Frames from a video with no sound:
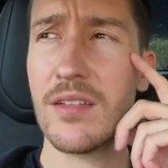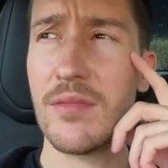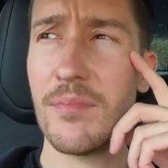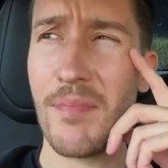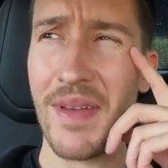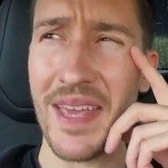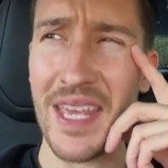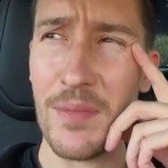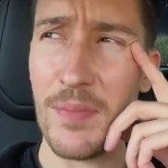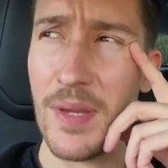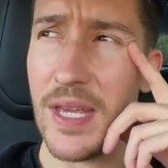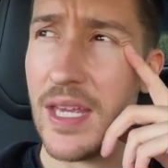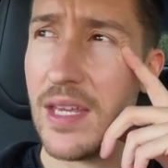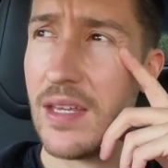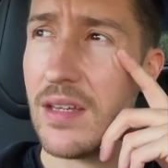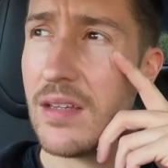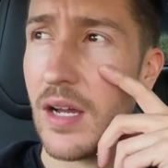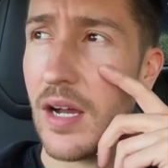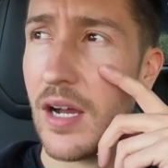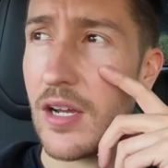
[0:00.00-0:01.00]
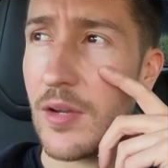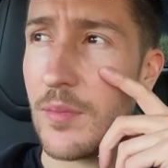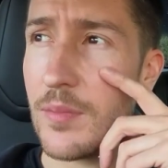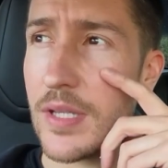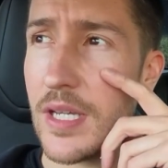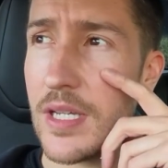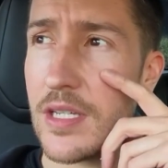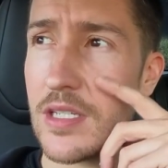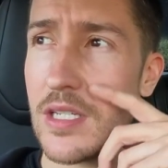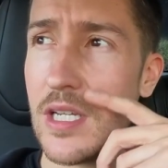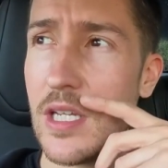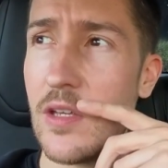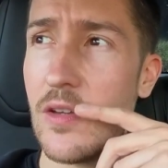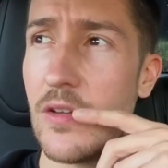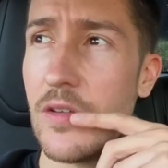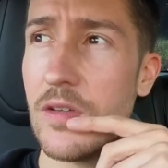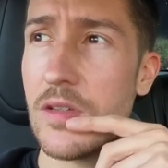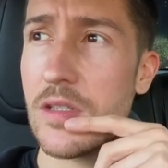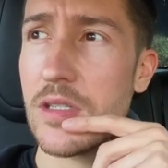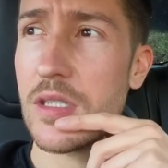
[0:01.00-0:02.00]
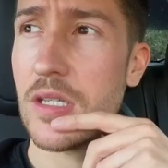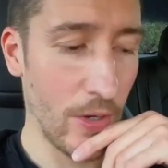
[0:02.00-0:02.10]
maybe, that I could potentially use.